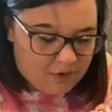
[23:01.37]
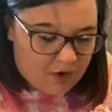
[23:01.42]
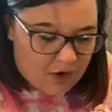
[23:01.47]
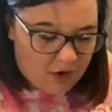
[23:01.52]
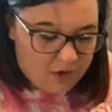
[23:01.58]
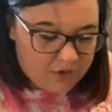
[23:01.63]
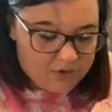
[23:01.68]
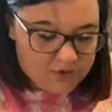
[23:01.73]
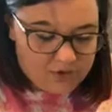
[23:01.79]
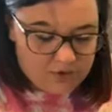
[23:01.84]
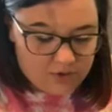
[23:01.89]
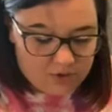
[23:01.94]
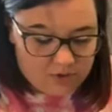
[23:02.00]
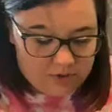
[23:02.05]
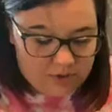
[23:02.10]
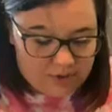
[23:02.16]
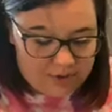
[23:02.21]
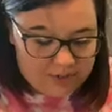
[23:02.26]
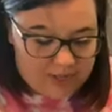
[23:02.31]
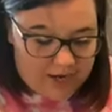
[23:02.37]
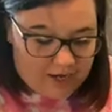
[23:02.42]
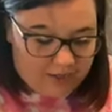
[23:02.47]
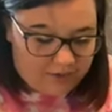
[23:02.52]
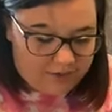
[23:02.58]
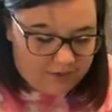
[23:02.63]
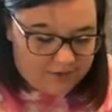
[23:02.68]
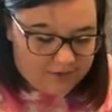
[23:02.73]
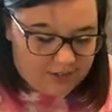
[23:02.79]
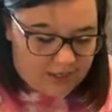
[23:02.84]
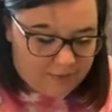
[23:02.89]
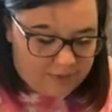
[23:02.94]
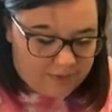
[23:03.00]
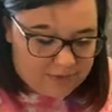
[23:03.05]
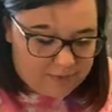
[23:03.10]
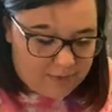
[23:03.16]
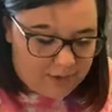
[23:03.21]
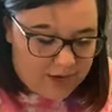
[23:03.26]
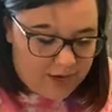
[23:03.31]
cars to look exactly the same
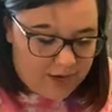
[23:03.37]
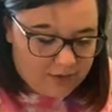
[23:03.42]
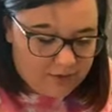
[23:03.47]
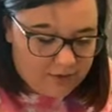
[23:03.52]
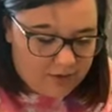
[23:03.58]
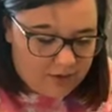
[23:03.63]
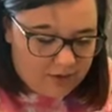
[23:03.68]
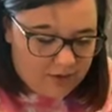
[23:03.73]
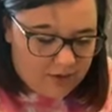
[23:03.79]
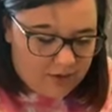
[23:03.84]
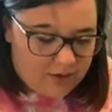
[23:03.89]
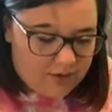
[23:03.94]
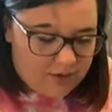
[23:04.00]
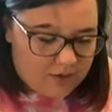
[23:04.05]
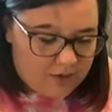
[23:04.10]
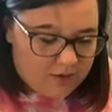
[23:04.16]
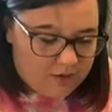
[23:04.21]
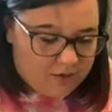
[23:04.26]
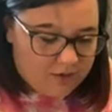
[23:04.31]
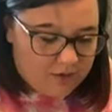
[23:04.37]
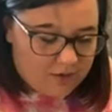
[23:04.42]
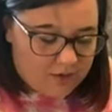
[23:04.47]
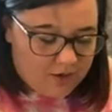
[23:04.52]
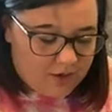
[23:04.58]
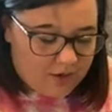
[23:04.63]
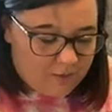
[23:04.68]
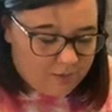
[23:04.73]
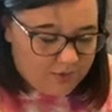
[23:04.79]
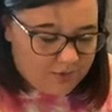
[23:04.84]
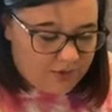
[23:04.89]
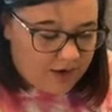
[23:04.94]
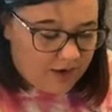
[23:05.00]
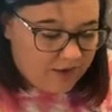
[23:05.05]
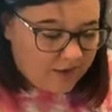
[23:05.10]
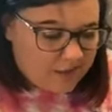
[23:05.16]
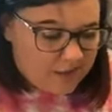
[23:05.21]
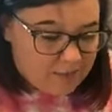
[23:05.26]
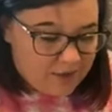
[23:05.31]
as mine, and I would
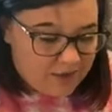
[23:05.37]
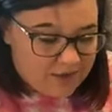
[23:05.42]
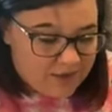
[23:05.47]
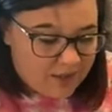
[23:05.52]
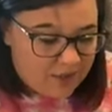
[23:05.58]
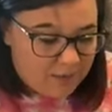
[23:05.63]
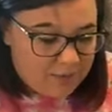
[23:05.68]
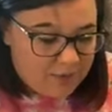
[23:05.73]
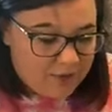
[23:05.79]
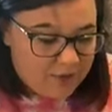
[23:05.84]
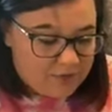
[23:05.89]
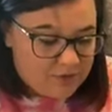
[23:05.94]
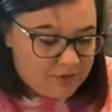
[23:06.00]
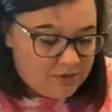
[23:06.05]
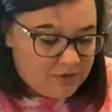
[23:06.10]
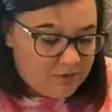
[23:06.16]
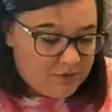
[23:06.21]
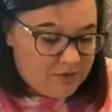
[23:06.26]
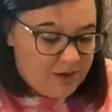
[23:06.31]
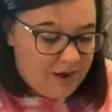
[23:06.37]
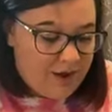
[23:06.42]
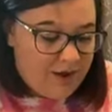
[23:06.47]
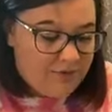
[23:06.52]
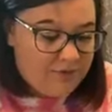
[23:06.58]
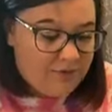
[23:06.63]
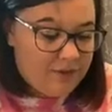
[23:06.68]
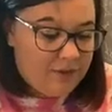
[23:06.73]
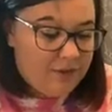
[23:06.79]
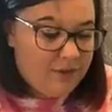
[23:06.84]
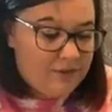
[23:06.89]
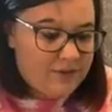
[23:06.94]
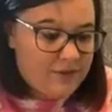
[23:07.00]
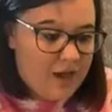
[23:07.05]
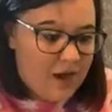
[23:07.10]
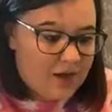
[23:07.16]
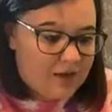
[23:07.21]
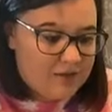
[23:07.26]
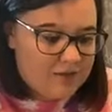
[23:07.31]
not expect anybody's to have the
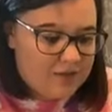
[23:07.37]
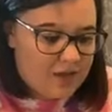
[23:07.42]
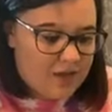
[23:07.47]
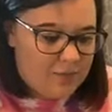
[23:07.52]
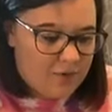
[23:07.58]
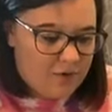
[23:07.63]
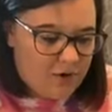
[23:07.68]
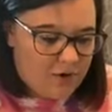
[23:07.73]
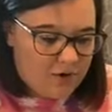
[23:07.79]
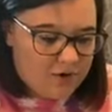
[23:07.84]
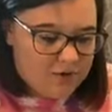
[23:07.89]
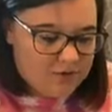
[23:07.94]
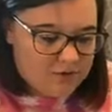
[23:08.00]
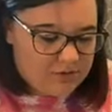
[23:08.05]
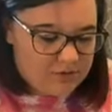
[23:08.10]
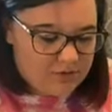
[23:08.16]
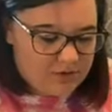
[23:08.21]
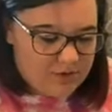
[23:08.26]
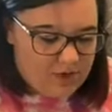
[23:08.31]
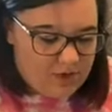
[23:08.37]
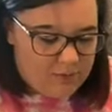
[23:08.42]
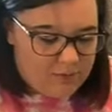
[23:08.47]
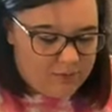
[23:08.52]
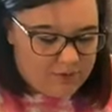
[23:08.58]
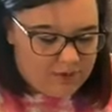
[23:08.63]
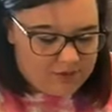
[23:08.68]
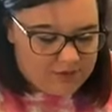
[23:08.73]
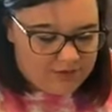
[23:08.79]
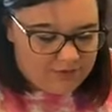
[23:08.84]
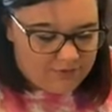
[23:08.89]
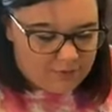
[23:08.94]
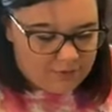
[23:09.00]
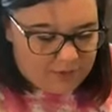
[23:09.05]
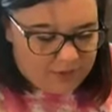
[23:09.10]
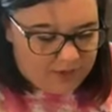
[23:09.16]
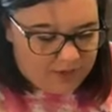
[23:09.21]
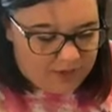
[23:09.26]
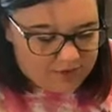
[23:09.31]
exact same cars, because
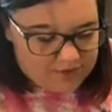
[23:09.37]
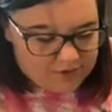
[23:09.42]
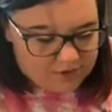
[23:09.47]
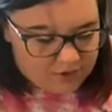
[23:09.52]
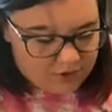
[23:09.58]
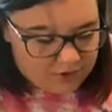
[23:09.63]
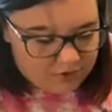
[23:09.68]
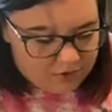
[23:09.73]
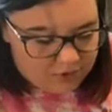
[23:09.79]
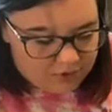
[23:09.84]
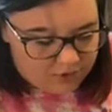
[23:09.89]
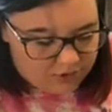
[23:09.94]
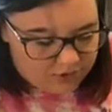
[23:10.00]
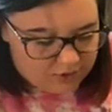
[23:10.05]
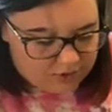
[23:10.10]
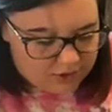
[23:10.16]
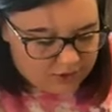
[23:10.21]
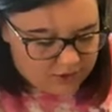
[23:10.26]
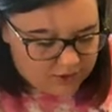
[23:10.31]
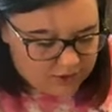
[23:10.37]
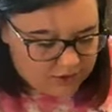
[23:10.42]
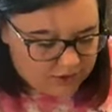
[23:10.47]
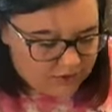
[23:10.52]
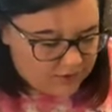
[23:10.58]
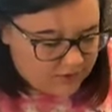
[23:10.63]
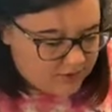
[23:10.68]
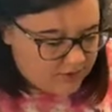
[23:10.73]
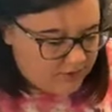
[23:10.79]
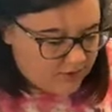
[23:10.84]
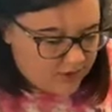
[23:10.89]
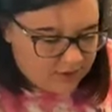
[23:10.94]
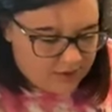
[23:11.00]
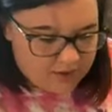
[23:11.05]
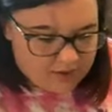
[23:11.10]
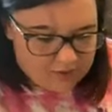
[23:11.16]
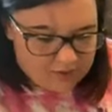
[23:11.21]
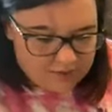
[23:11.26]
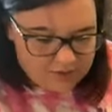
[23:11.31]
everybody has their own unique ideas,
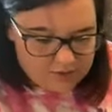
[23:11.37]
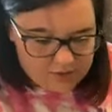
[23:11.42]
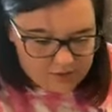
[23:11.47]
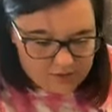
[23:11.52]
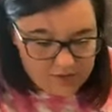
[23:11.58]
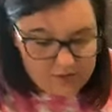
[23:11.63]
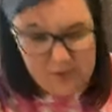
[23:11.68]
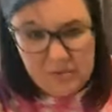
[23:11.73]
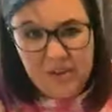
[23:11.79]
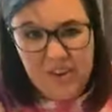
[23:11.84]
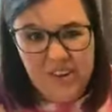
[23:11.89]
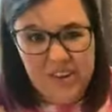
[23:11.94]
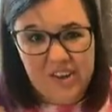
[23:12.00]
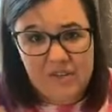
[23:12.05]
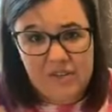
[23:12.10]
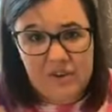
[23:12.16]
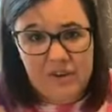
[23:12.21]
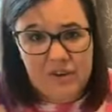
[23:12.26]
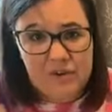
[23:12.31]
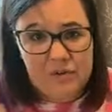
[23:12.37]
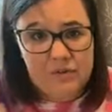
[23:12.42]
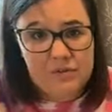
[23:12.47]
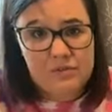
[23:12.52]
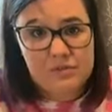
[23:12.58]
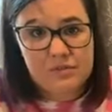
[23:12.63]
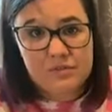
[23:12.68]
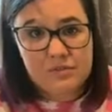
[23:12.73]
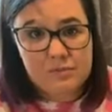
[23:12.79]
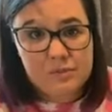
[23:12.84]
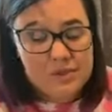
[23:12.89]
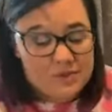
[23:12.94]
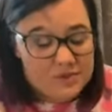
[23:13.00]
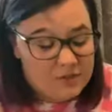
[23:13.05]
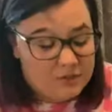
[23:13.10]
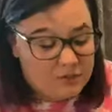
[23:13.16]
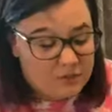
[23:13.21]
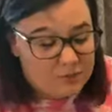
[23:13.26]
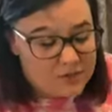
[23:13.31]
and we all have our own
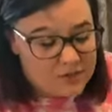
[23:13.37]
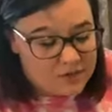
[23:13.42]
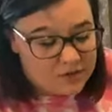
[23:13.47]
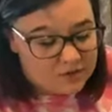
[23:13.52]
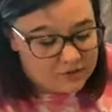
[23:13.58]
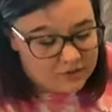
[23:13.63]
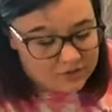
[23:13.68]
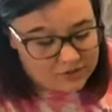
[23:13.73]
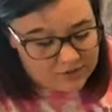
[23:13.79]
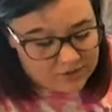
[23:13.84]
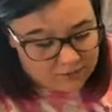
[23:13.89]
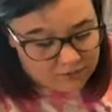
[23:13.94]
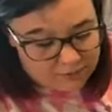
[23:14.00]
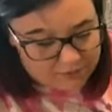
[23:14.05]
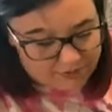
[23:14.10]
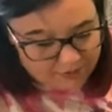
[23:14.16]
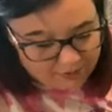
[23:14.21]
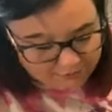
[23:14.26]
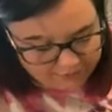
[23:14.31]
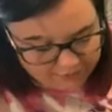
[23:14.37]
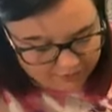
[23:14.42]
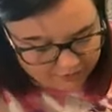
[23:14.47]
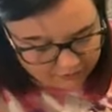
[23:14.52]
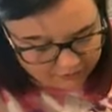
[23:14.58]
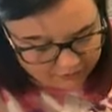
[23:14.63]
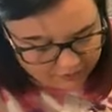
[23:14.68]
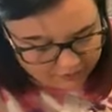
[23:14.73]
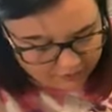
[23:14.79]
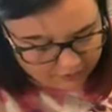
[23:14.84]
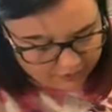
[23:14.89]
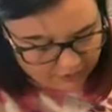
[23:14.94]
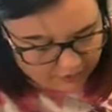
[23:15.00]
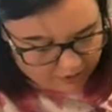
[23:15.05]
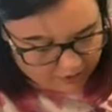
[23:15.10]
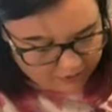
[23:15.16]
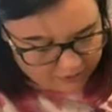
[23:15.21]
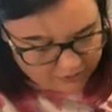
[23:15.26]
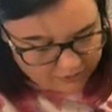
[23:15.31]
different materials that we might have found around our
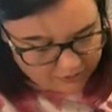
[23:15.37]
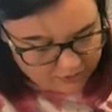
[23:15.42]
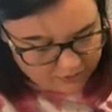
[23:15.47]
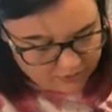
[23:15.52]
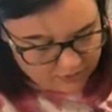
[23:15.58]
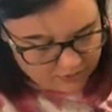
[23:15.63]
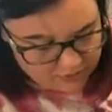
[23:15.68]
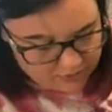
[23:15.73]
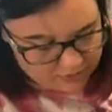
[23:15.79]
house.